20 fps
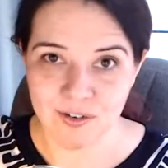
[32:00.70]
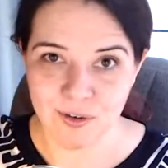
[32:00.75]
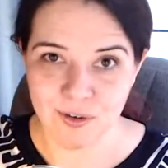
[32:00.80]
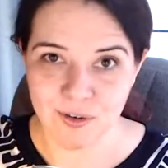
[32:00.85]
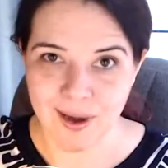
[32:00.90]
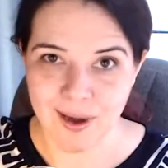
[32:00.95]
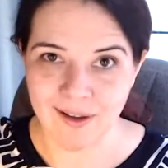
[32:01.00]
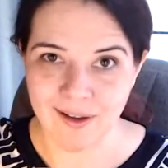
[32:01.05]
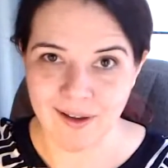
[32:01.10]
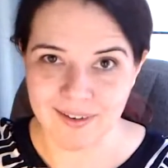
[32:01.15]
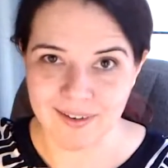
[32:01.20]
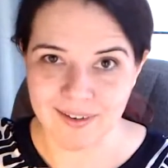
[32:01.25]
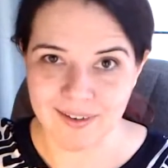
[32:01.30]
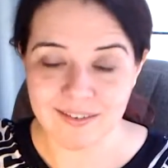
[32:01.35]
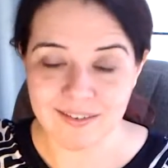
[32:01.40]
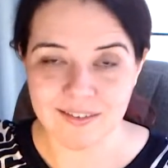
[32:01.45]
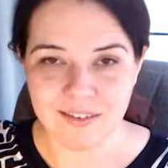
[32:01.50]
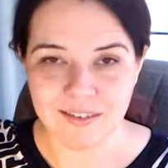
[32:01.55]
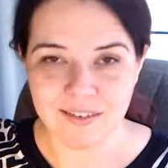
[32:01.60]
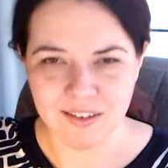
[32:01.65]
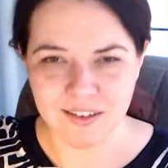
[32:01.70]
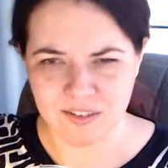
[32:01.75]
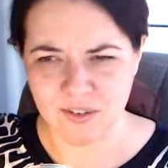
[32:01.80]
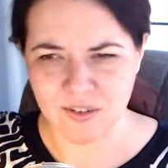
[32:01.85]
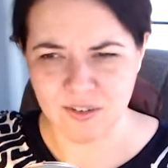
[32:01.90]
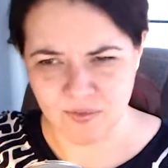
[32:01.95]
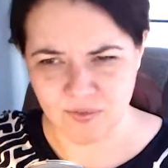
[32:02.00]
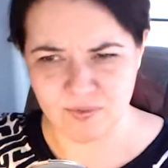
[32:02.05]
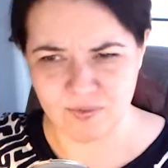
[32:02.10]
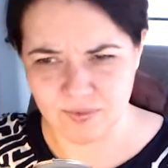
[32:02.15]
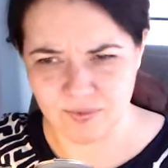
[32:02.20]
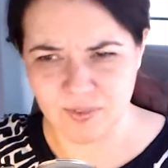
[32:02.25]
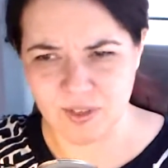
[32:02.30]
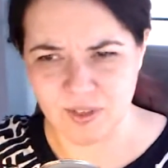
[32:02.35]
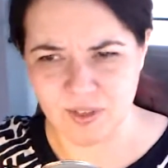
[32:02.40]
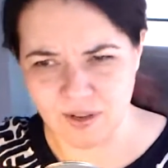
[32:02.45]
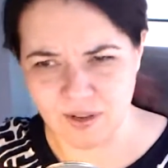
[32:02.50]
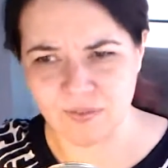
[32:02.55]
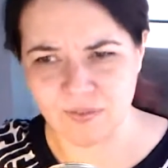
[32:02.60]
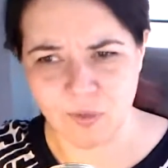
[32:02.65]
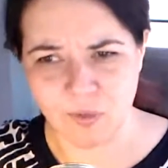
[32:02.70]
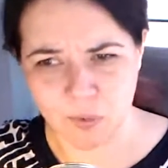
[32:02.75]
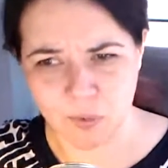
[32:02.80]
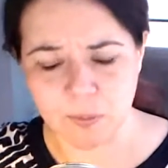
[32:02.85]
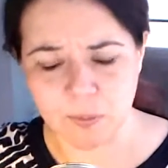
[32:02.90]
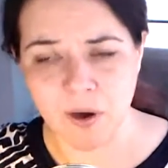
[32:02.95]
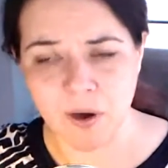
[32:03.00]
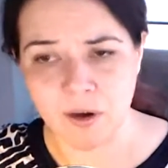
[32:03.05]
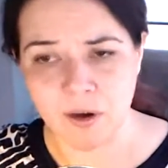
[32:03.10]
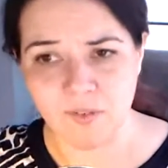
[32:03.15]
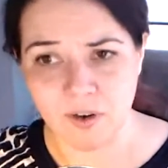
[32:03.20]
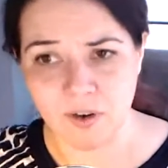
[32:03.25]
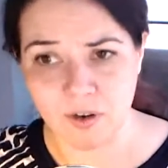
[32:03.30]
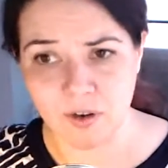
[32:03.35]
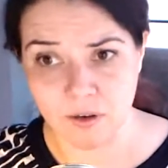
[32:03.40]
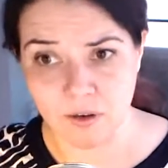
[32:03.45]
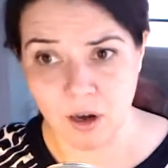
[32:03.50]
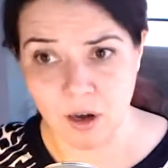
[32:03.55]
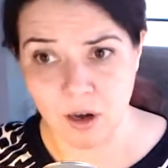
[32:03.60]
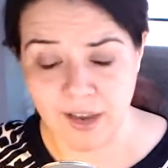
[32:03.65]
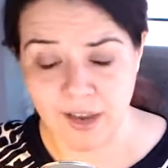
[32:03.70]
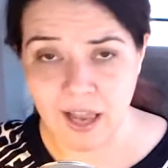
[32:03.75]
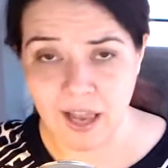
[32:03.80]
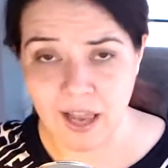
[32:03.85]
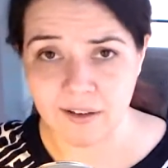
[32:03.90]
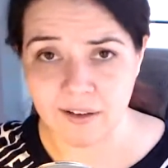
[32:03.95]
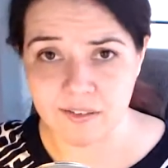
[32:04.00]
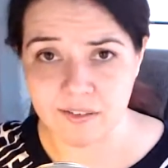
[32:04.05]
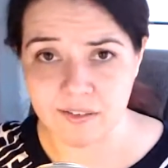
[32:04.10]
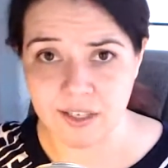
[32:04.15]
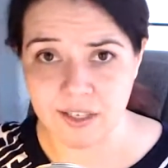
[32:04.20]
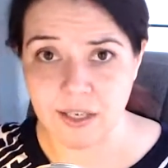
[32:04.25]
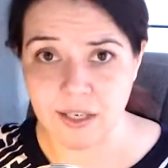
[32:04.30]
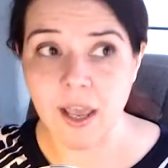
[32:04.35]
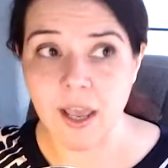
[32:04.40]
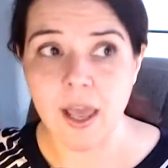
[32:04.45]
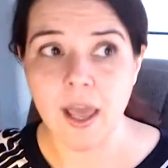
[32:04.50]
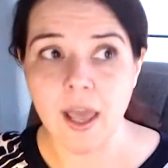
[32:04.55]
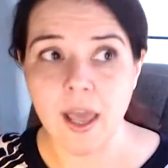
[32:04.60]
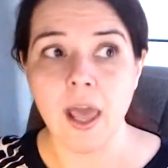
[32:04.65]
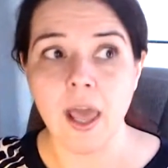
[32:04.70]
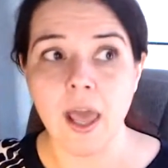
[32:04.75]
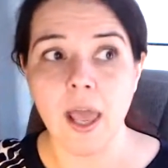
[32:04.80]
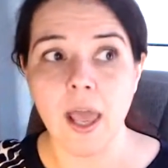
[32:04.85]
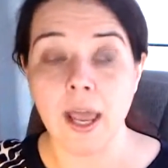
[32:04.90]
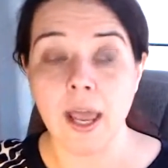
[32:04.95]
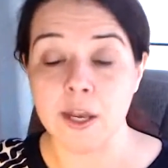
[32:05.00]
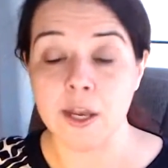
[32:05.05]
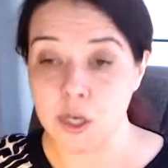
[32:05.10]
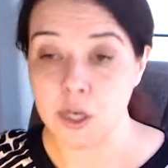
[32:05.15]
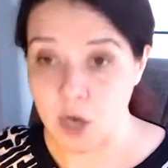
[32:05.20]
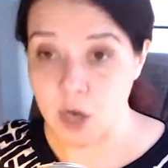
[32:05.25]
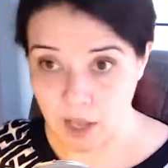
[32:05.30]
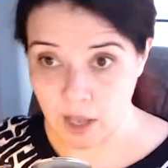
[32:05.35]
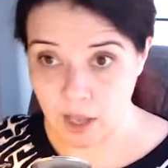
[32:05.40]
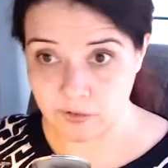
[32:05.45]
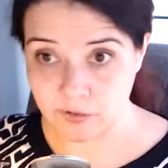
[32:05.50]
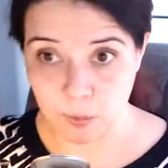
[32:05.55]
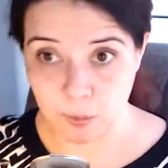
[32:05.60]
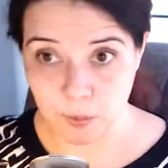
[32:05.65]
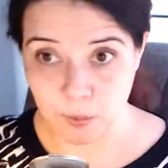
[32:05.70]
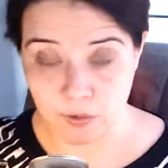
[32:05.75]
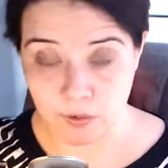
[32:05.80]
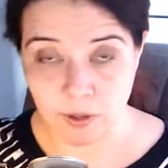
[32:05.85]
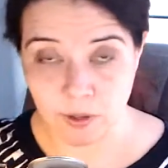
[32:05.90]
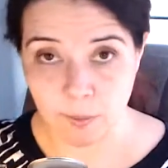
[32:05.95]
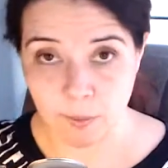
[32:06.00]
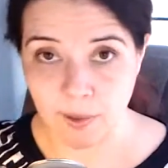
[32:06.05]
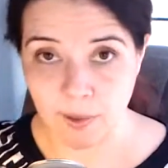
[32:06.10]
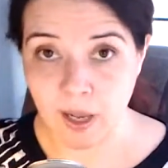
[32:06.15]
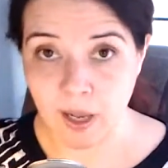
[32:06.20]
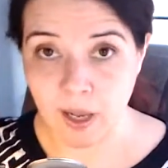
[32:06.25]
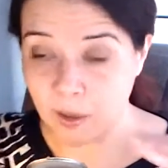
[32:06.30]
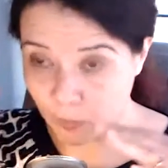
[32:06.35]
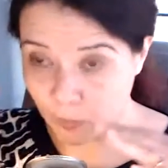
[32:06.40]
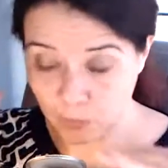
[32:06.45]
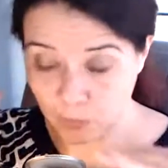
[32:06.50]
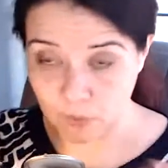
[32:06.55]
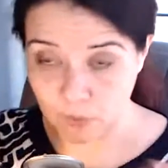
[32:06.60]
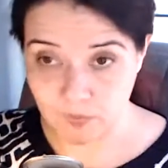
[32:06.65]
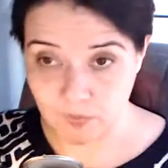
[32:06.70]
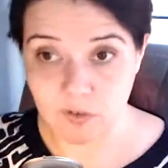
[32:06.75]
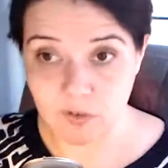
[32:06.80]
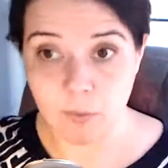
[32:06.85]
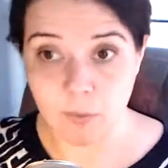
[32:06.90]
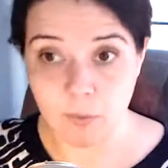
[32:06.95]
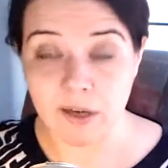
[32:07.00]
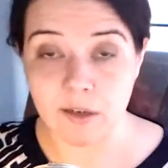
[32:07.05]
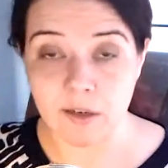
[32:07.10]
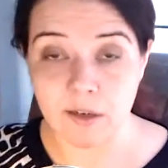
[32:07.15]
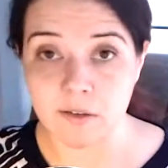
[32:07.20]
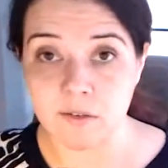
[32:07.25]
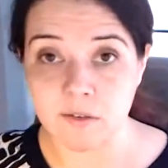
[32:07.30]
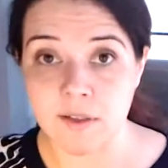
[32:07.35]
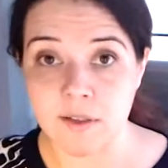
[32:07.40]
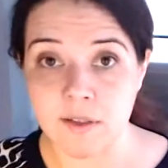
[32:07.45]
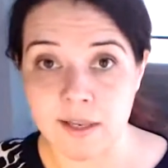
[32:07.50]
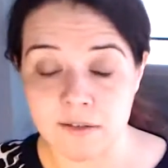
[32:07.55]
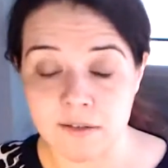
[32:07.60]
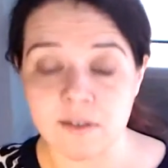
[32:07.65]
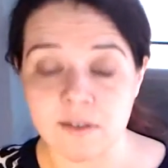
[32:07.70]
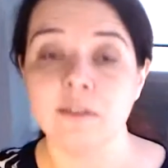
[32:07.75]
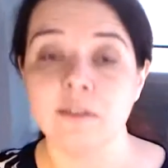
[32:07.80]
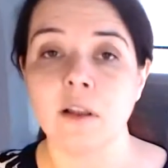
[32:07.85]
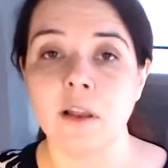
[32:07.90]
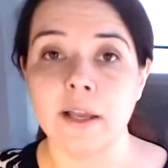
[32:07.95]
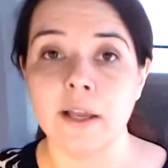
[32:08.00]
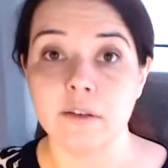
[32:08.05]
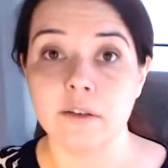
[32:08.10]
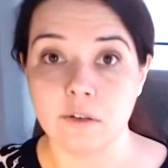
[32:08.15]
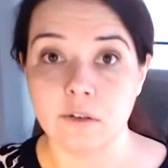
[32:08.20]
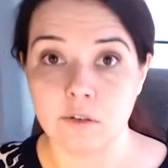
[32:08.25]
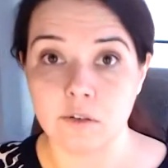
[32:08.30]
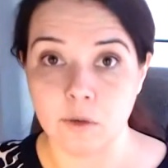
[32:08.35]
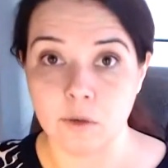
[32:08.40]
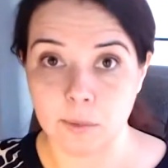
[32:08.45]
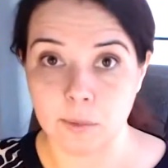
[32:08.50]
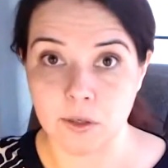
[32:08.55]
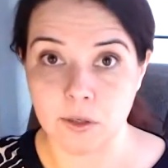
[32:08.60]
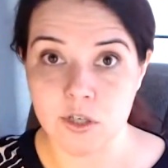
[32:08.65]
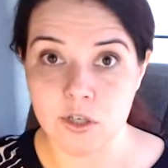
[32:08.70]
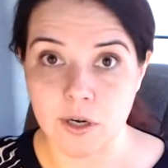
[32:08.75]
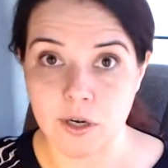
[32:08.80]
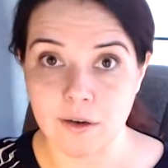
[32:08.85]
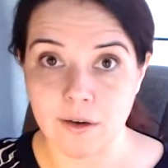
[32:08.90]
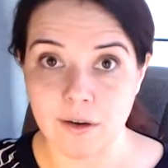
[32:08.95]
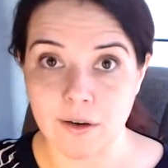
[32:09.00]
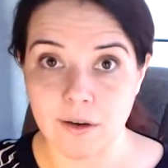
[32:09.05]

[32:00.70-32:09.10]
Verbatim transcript: around us because if if it was part of our, our galaxy and not super nearby, we would have expected to see that disk like distribution.